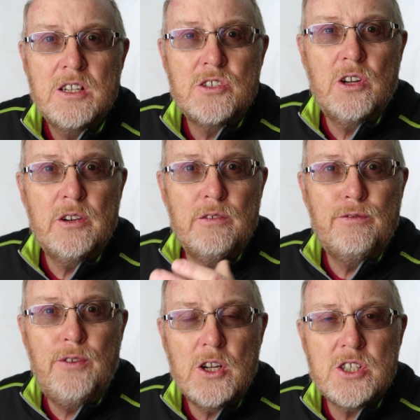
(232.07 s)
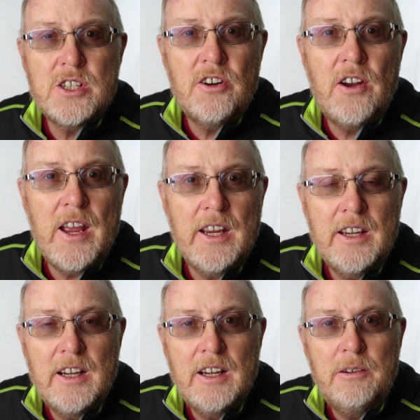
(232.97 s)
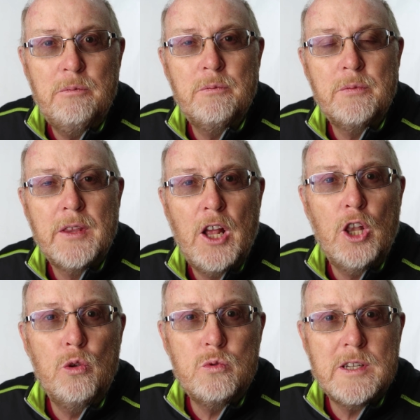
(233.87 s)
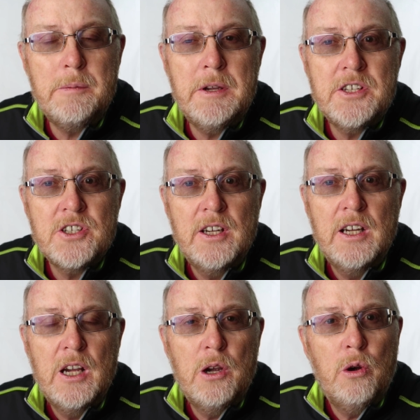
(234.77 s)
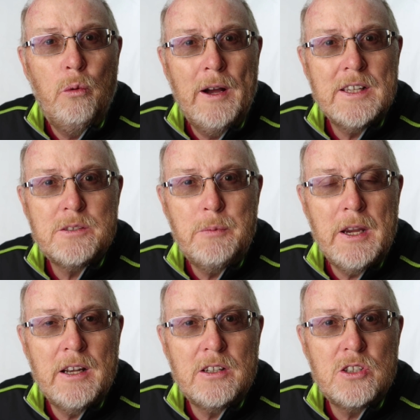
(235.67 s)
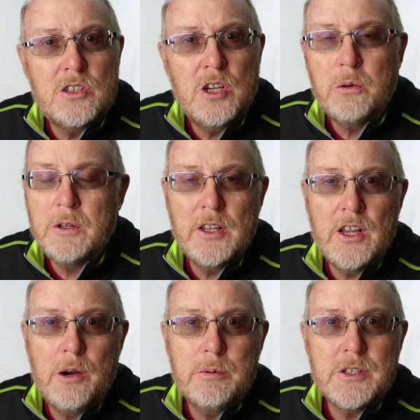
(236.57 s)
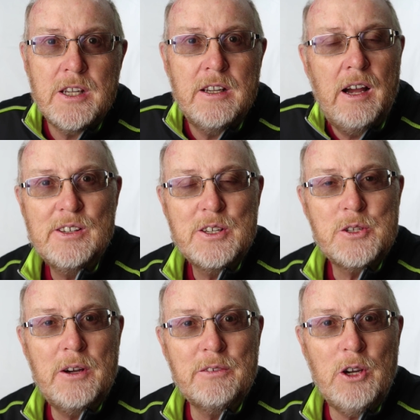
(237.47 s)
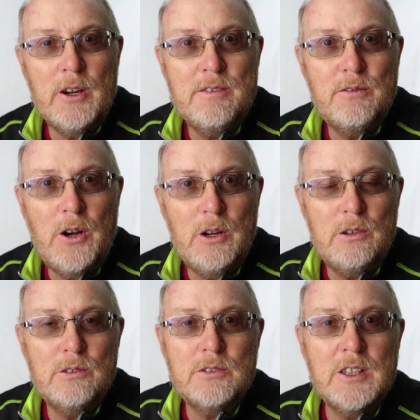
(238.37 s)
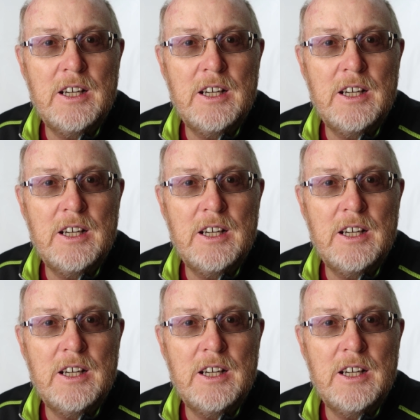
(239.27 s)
sort of foster a loose image, whilst being totally the opposite. So I've got involved